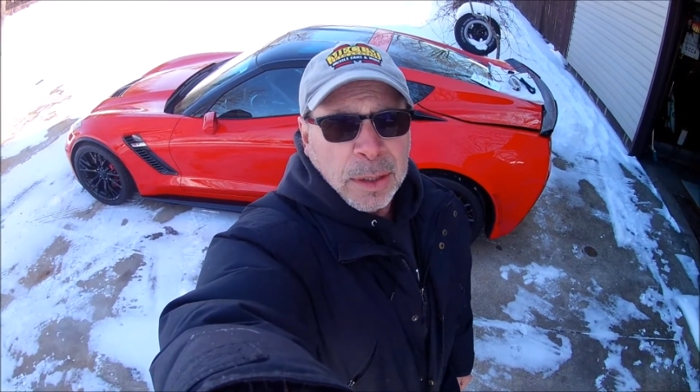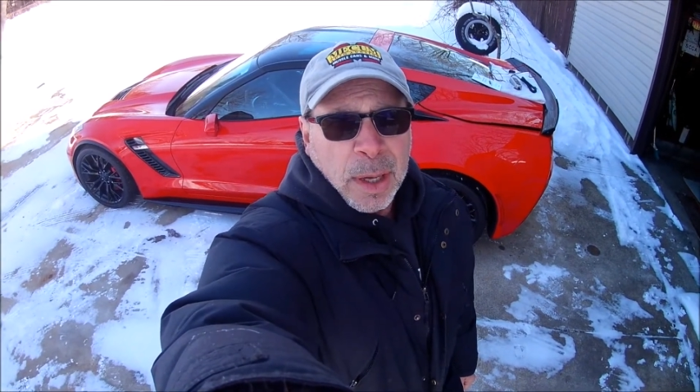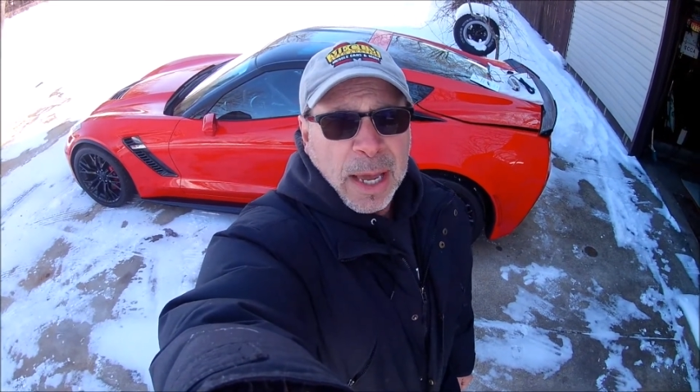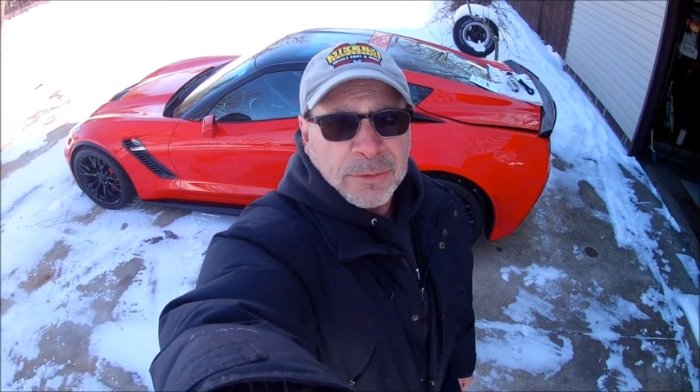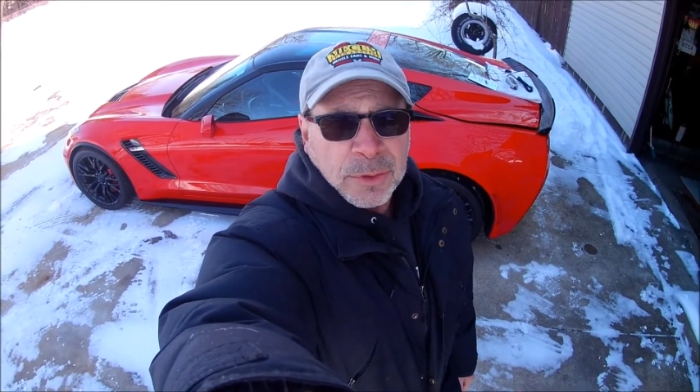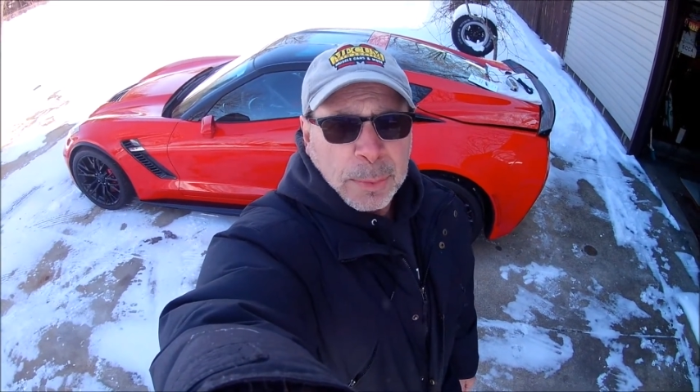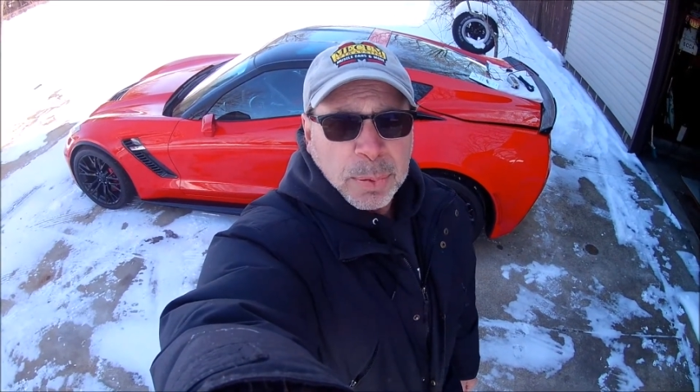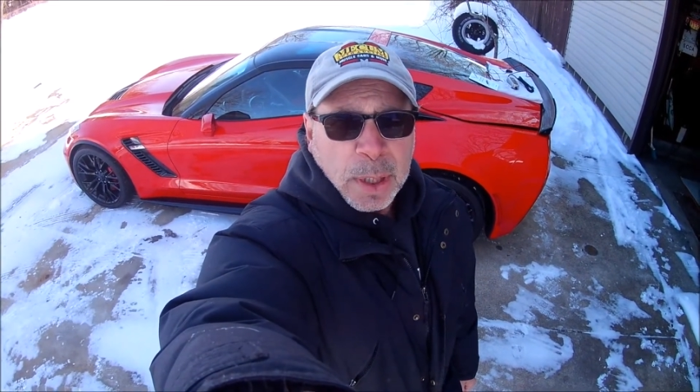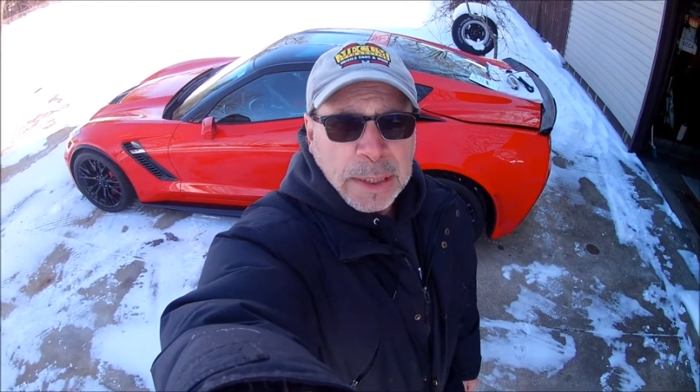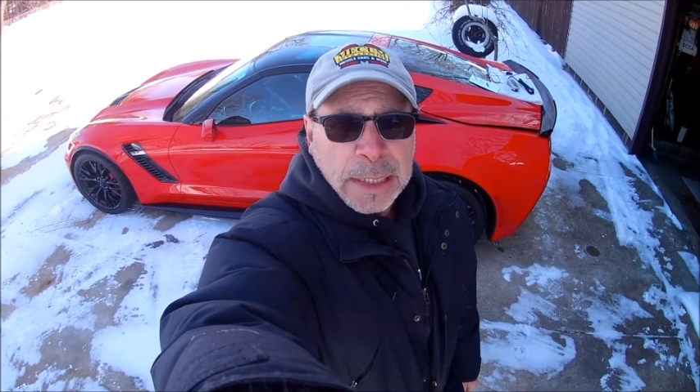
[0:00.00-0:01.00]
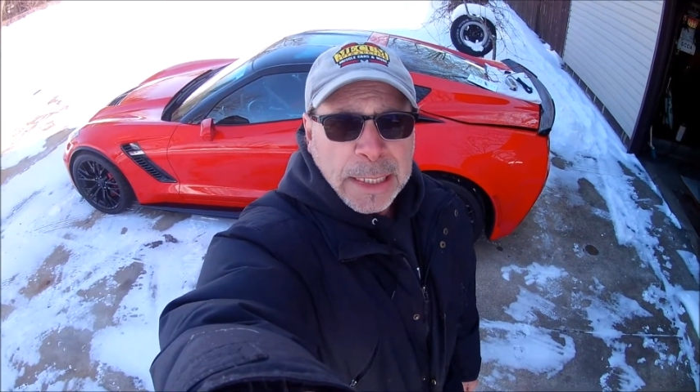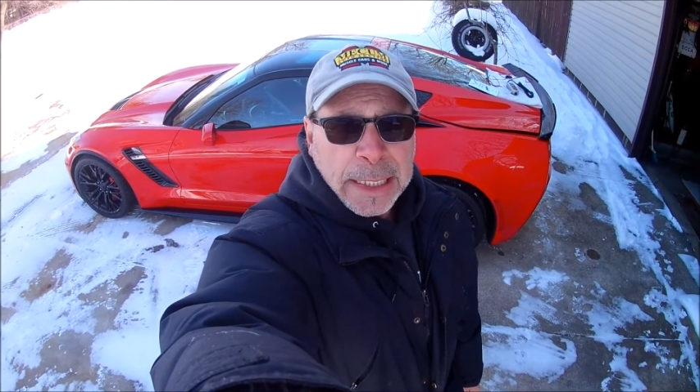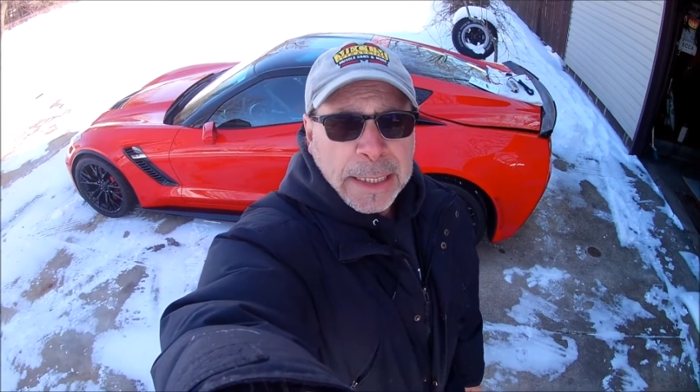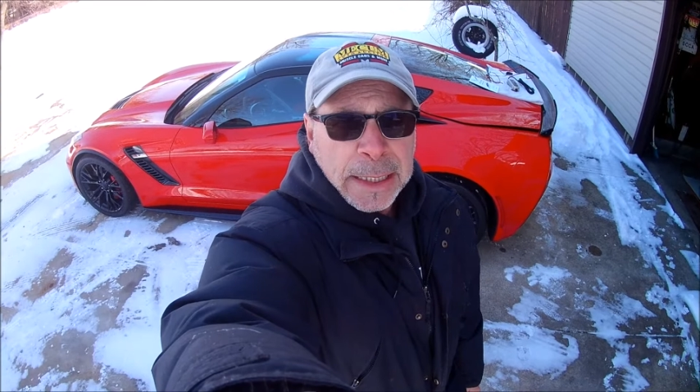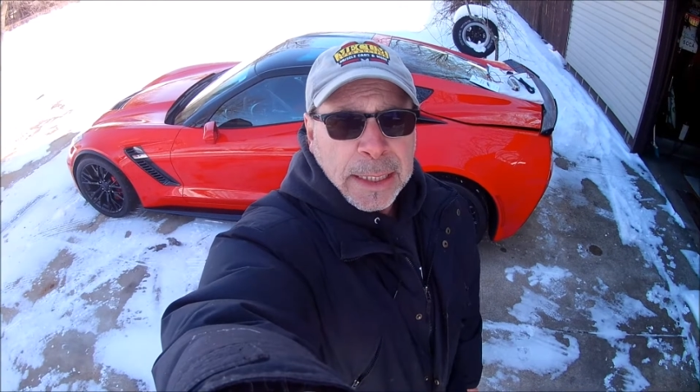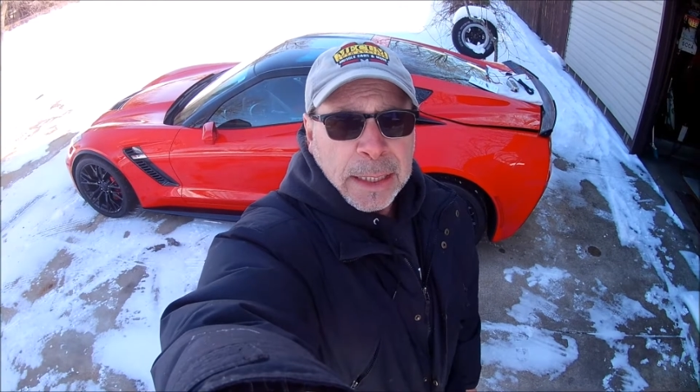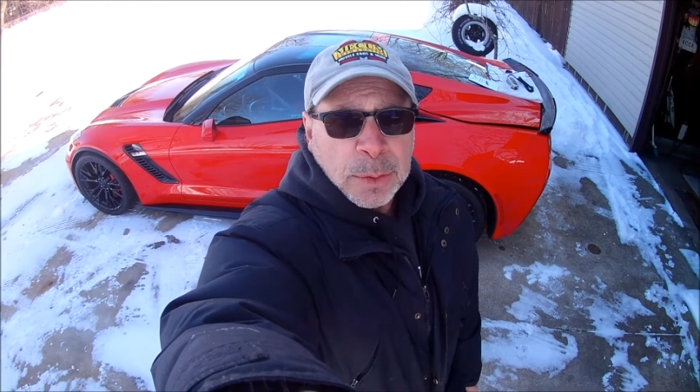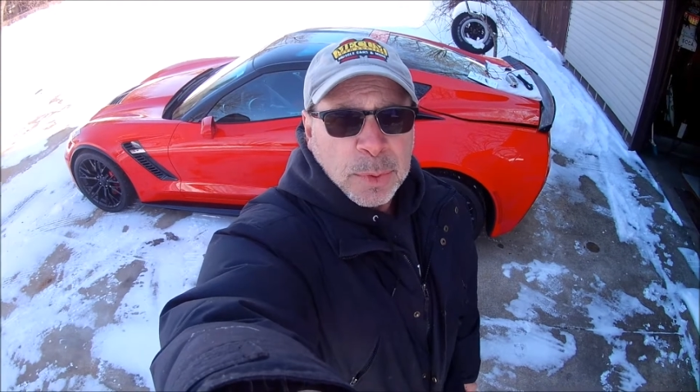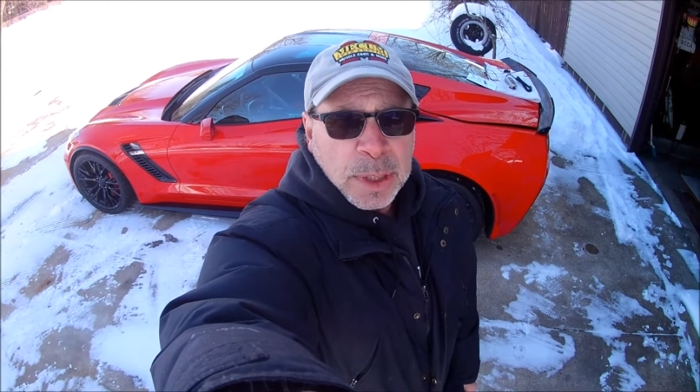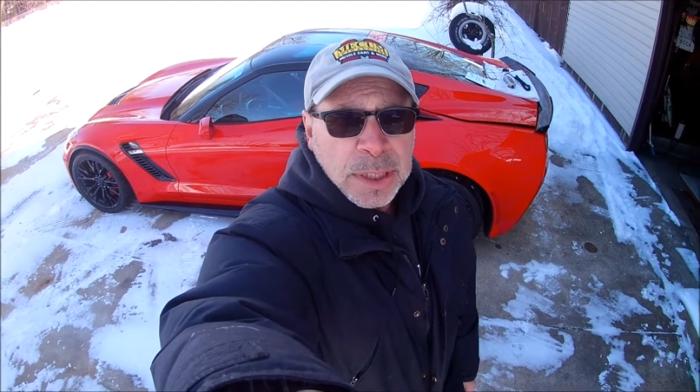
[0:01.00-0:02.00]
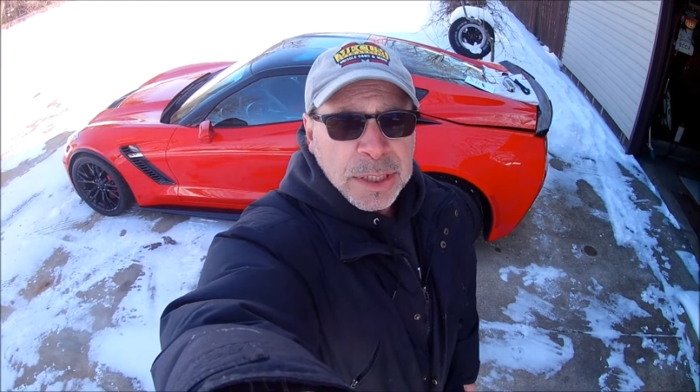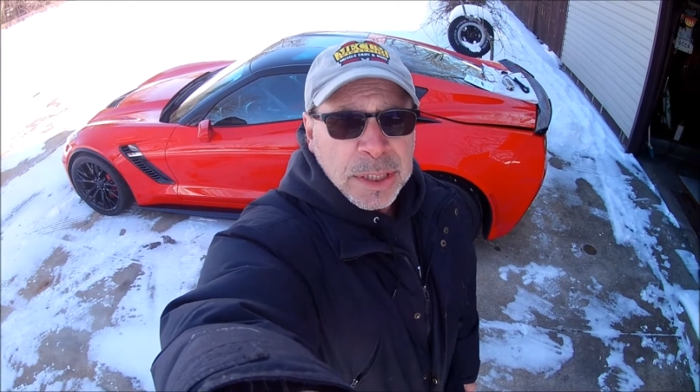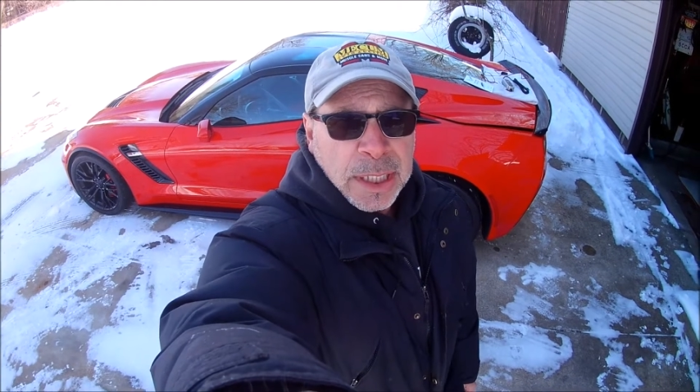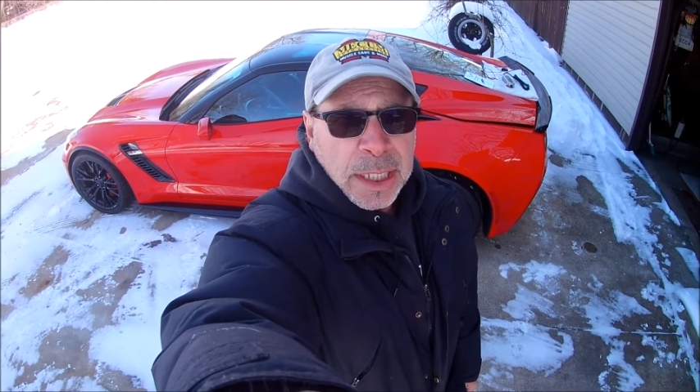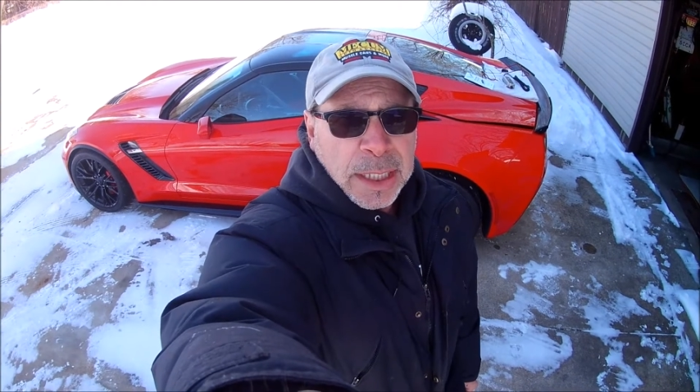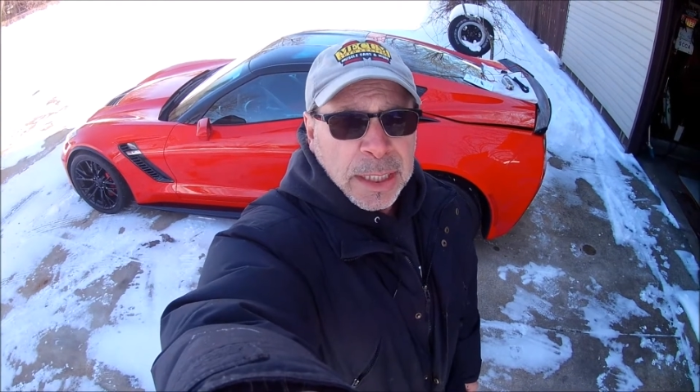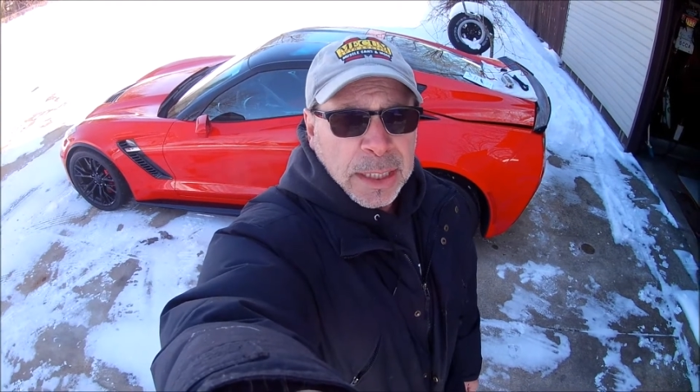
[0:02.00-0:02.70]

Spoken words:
after I plugged it in, it was the